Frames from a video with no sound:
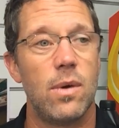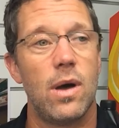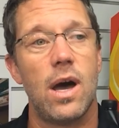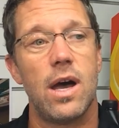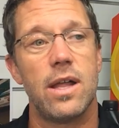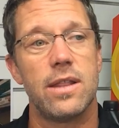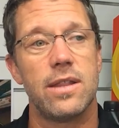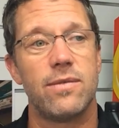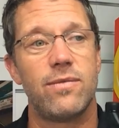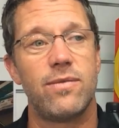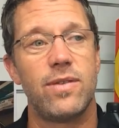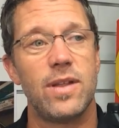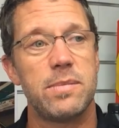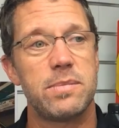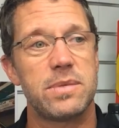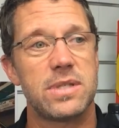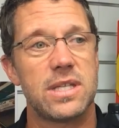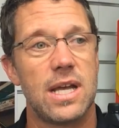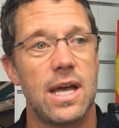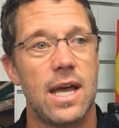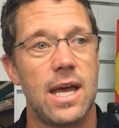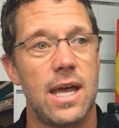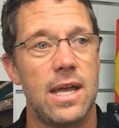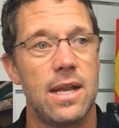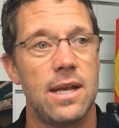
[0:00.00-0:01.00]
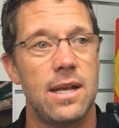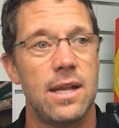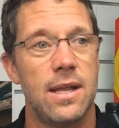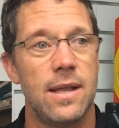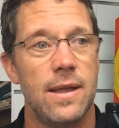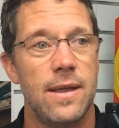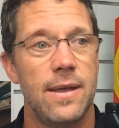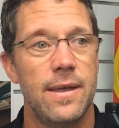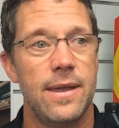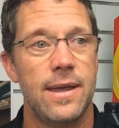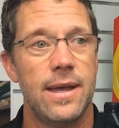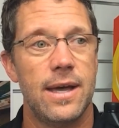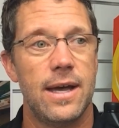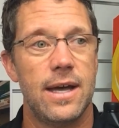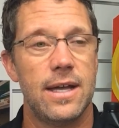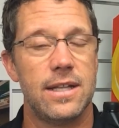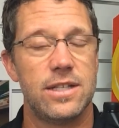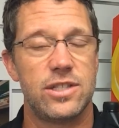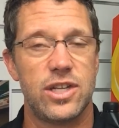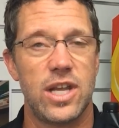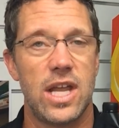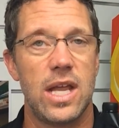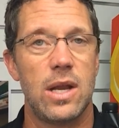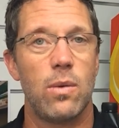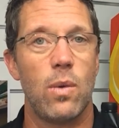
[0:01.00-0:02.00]
On the flip side,
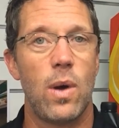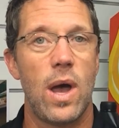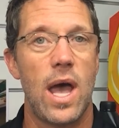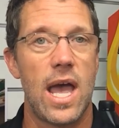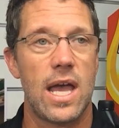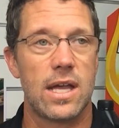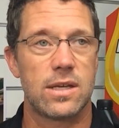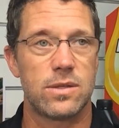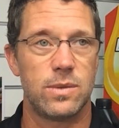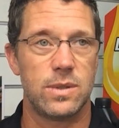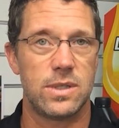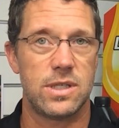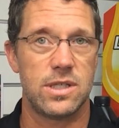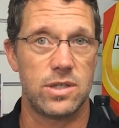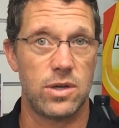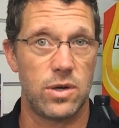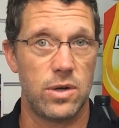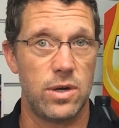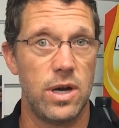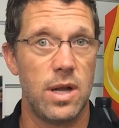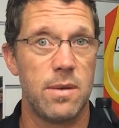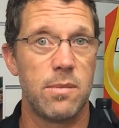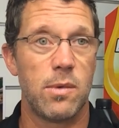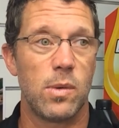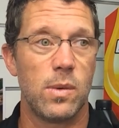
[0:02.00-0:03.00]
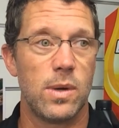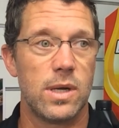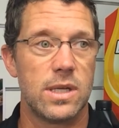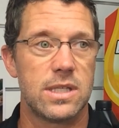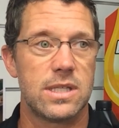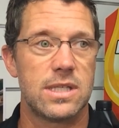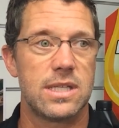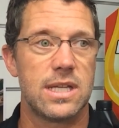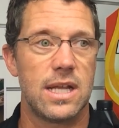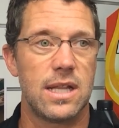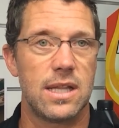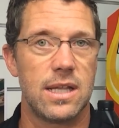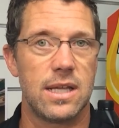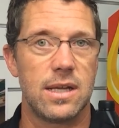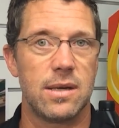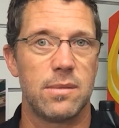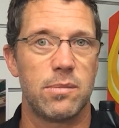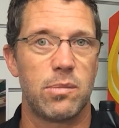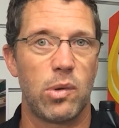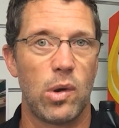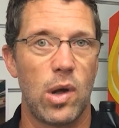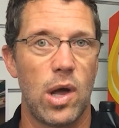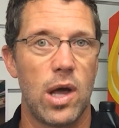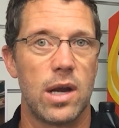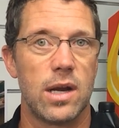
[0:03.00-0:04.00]
chain wax, which is our #1 selling
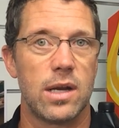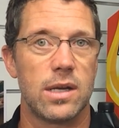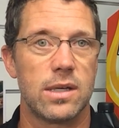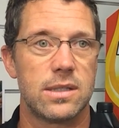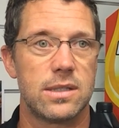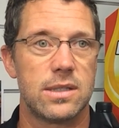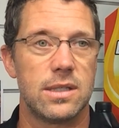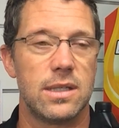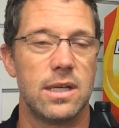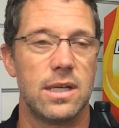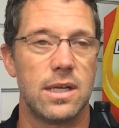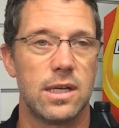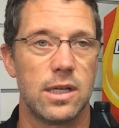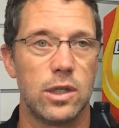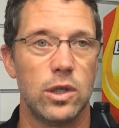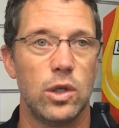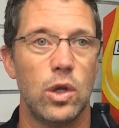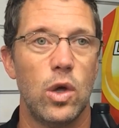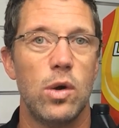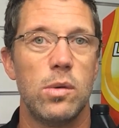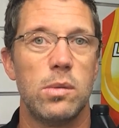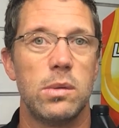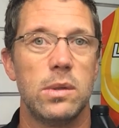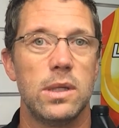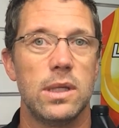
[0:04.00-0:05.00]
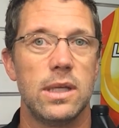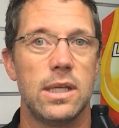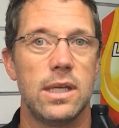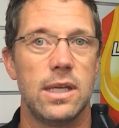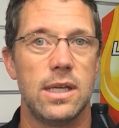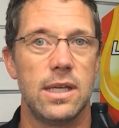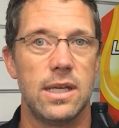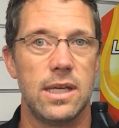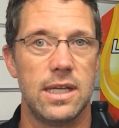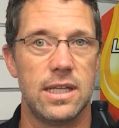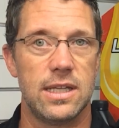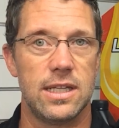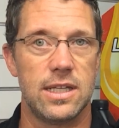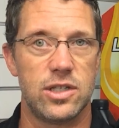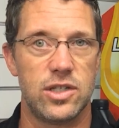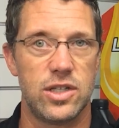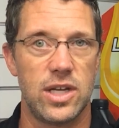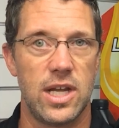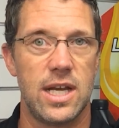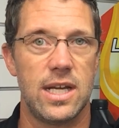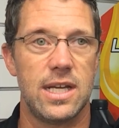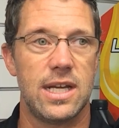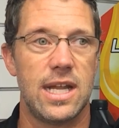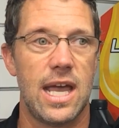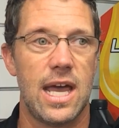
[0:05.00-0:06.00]
product globally in the
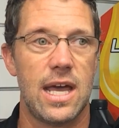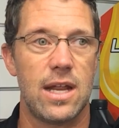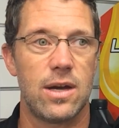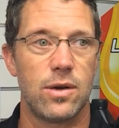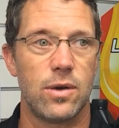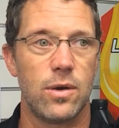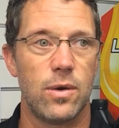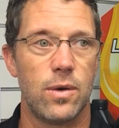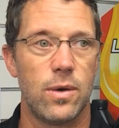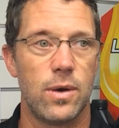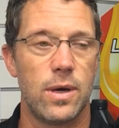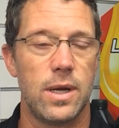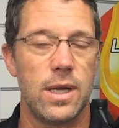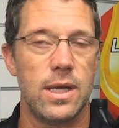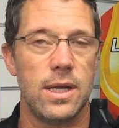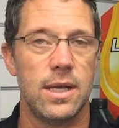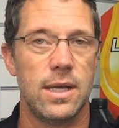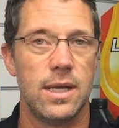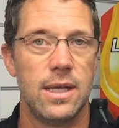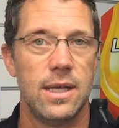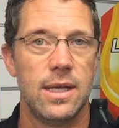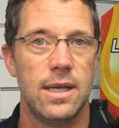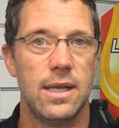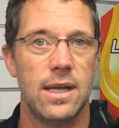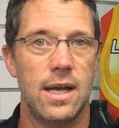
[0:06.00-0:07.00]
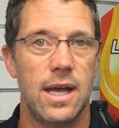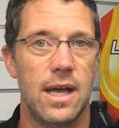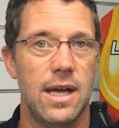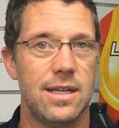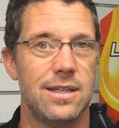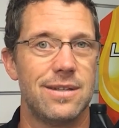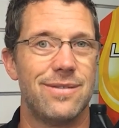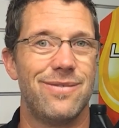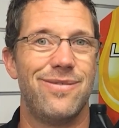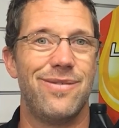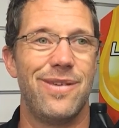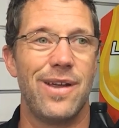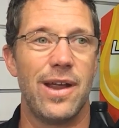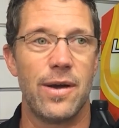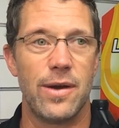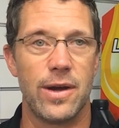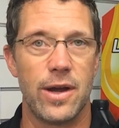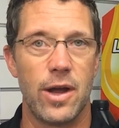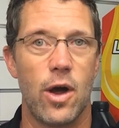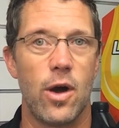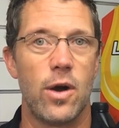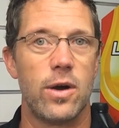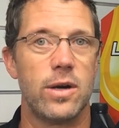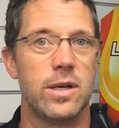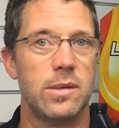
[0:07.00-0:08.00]
chain category, is very
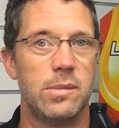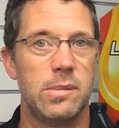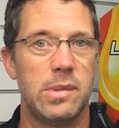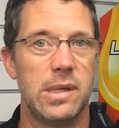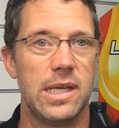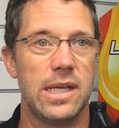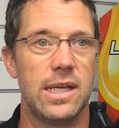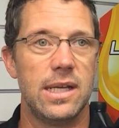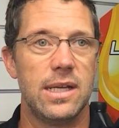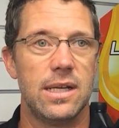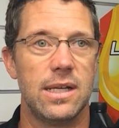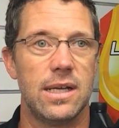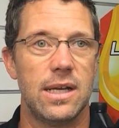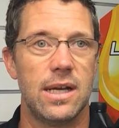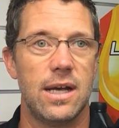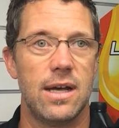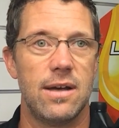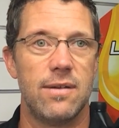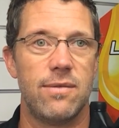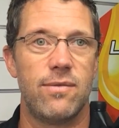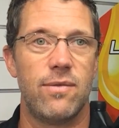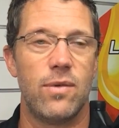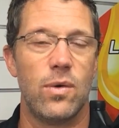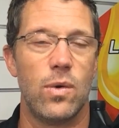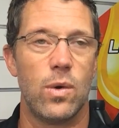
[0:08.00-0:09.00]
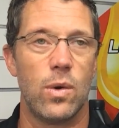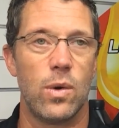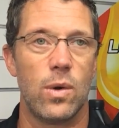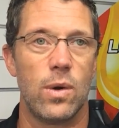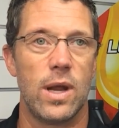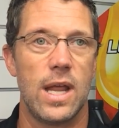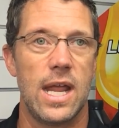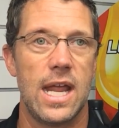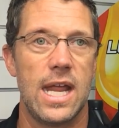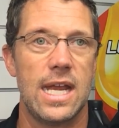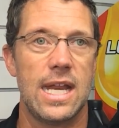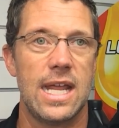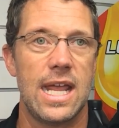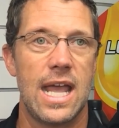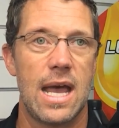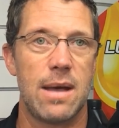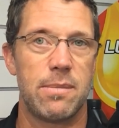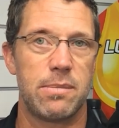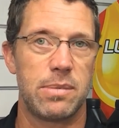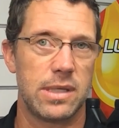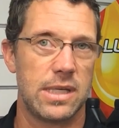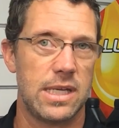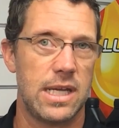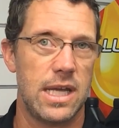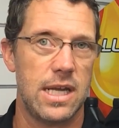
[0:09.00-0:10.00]
hard to beat for any
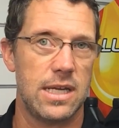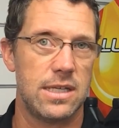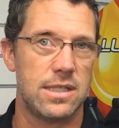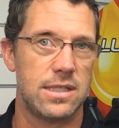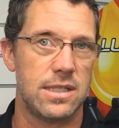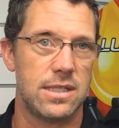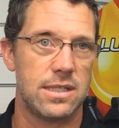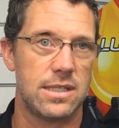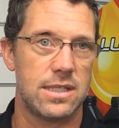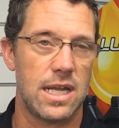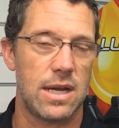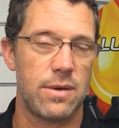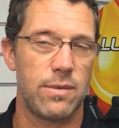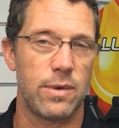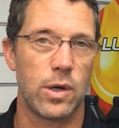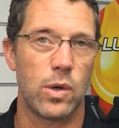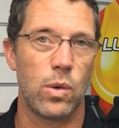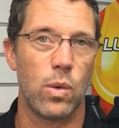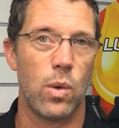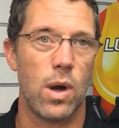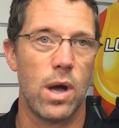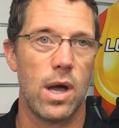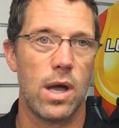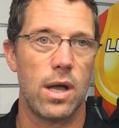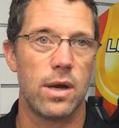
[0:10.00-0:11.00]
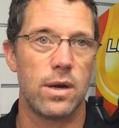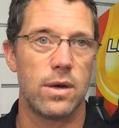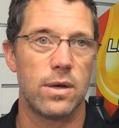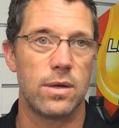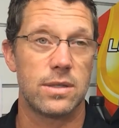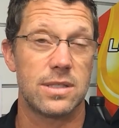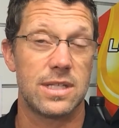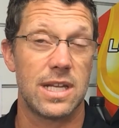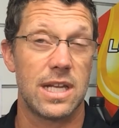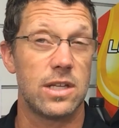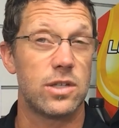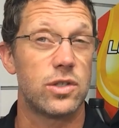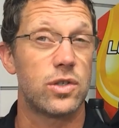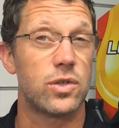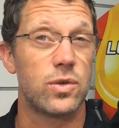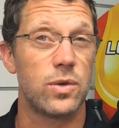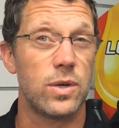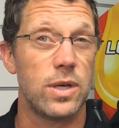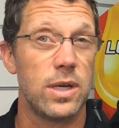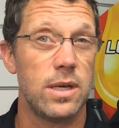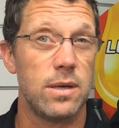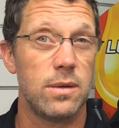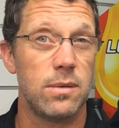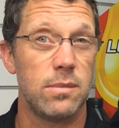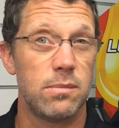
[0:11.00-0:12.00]
applications that require, say,
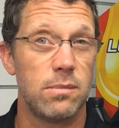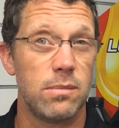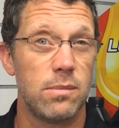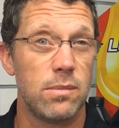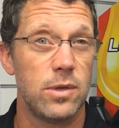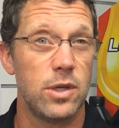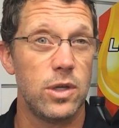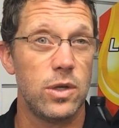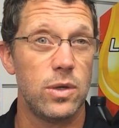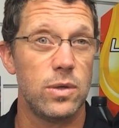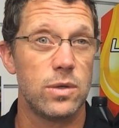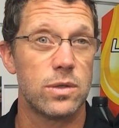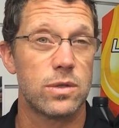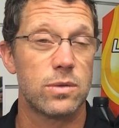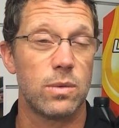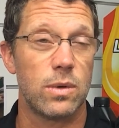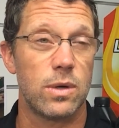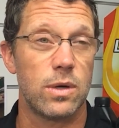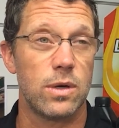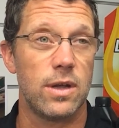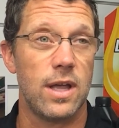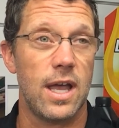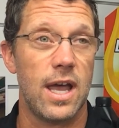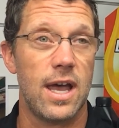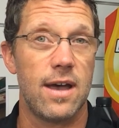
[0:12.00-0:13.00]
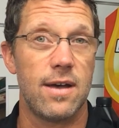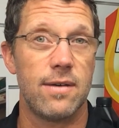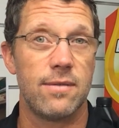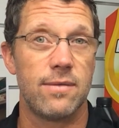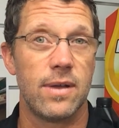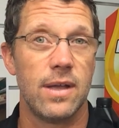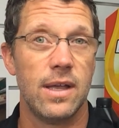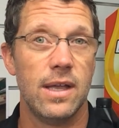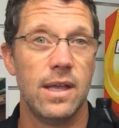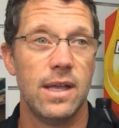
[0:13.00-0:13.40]
street use, where you have